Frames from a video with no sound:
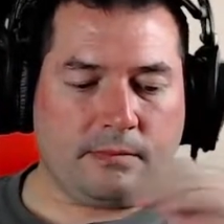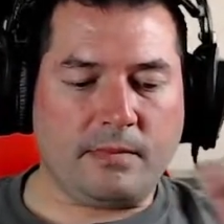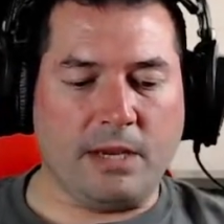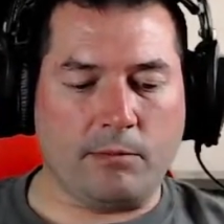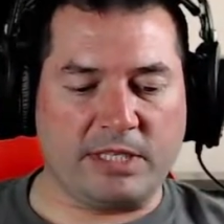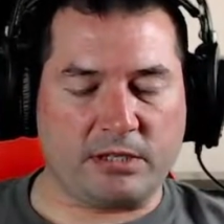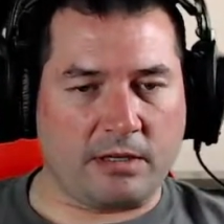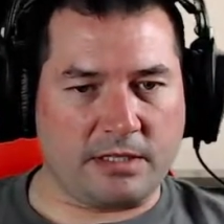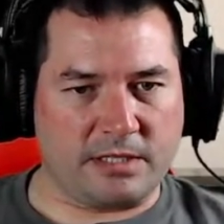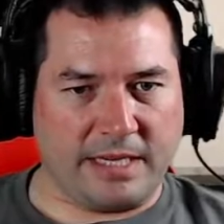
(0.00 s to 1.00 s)
And we start
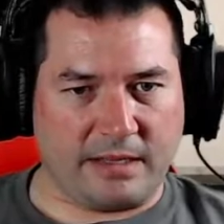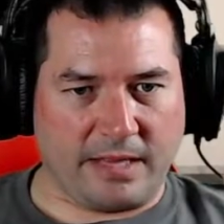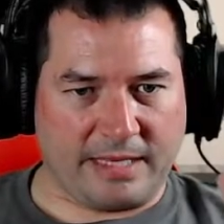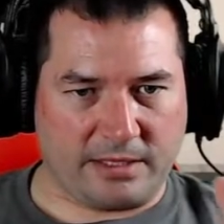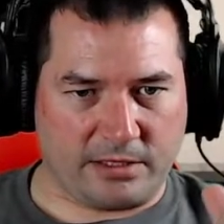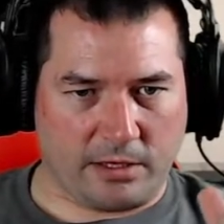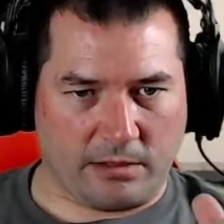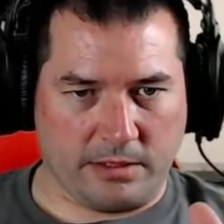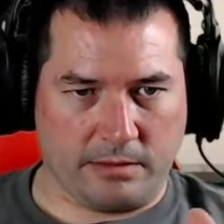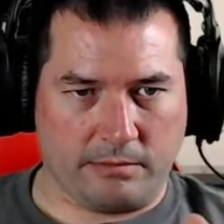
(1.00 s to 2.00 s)
to see Classic start
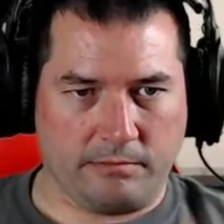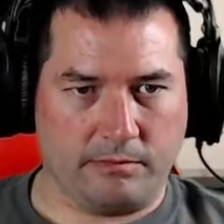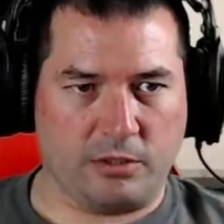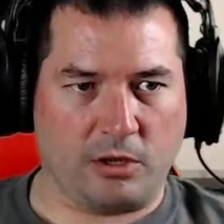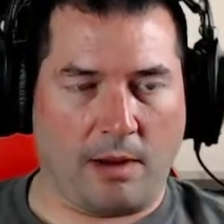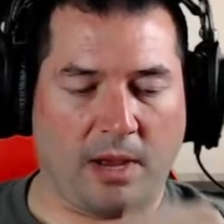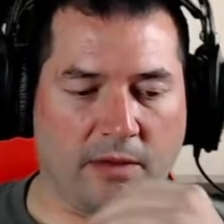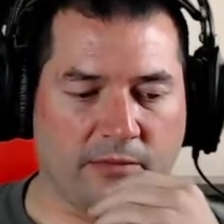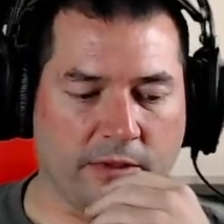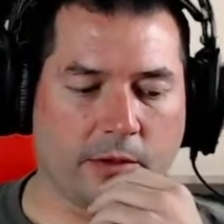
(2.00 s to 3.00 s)
to drop
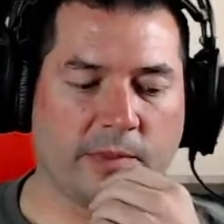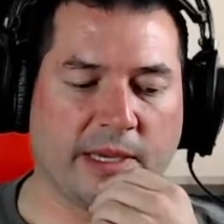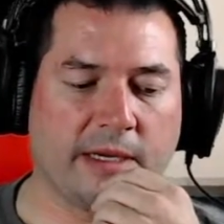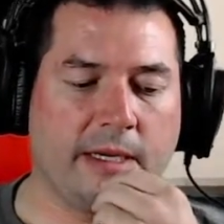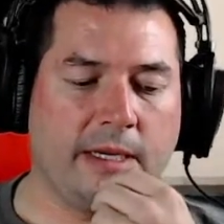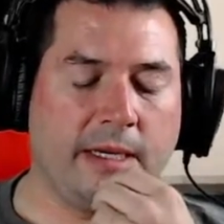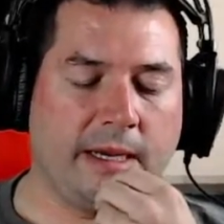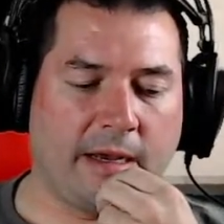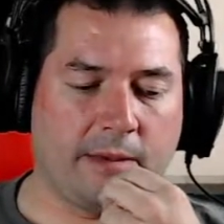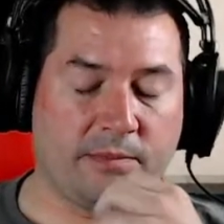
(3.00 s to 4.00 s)
off a little bit.
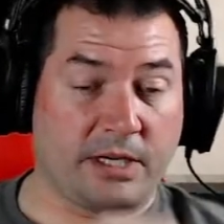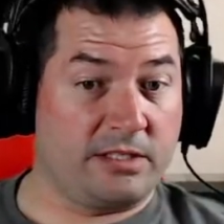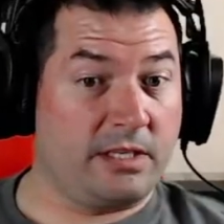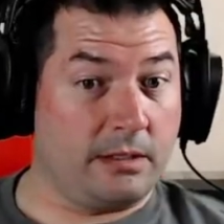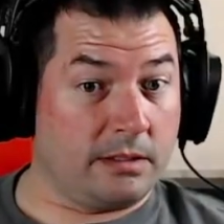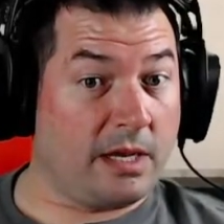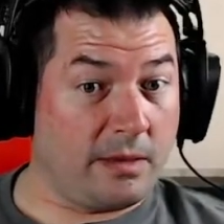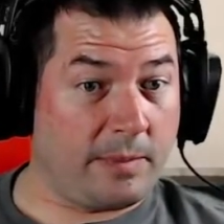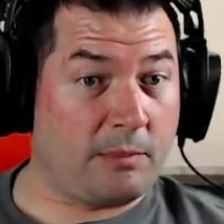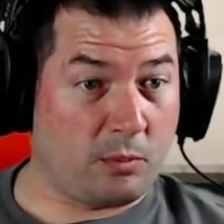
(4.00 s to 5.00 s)
There's still a ton of
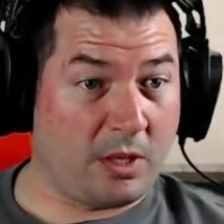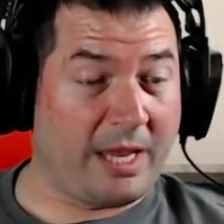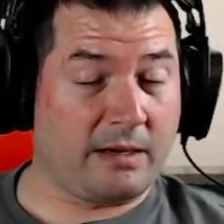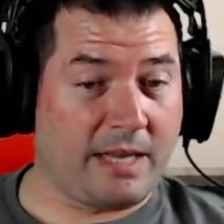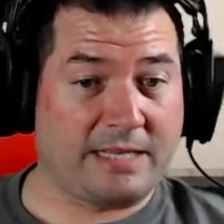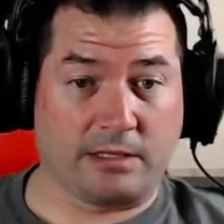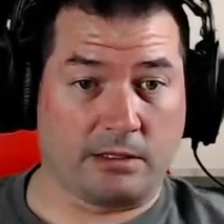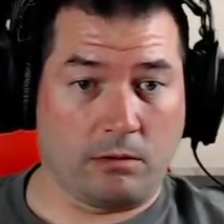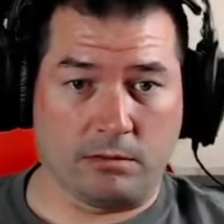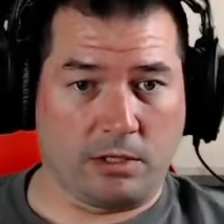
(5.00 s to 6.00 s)
people playing Classic.
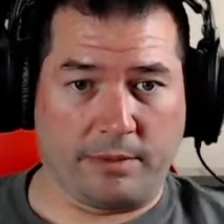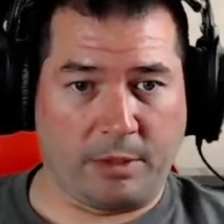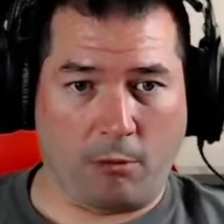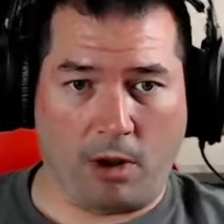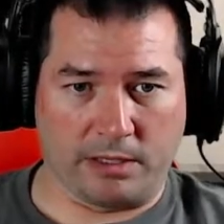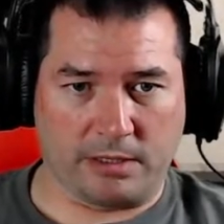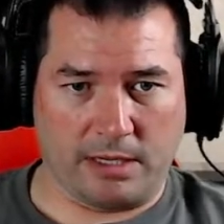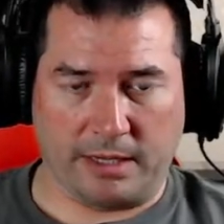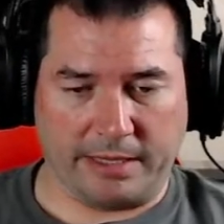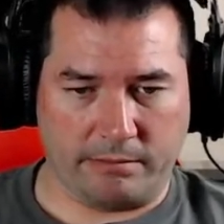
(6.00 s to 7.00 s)
Don't get me wrong. It's not
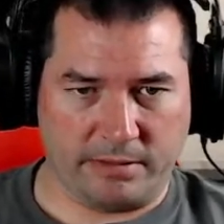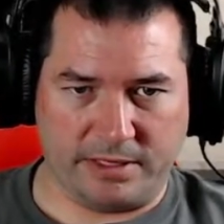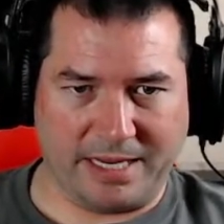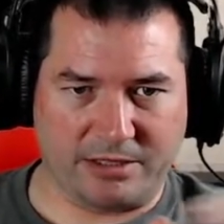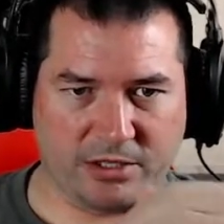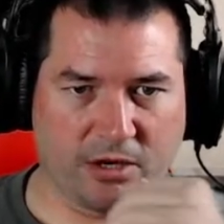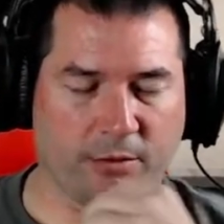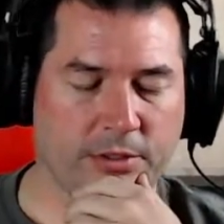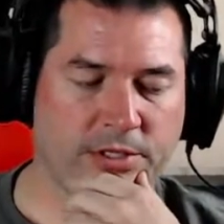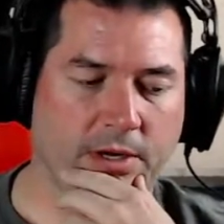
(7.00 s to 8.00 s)
like dead
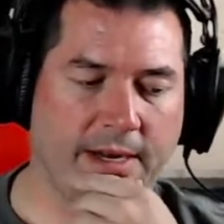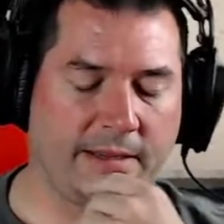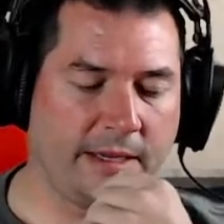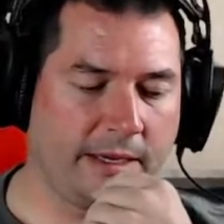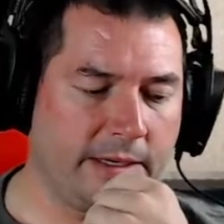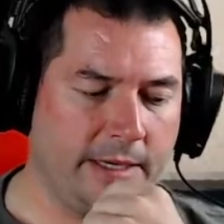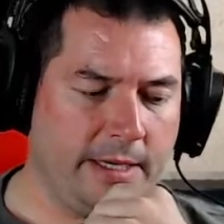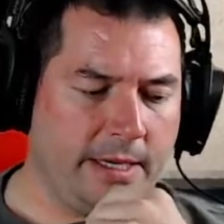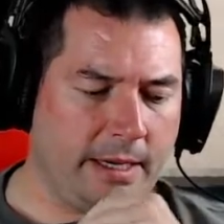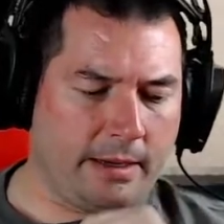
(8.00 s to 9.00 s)
servers or anything.
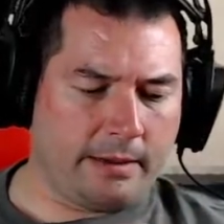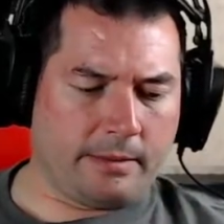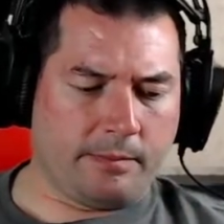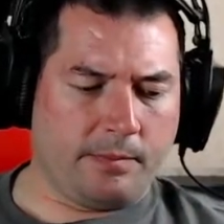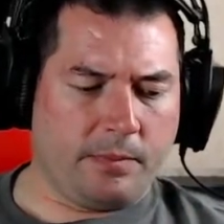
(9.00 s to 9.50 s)
But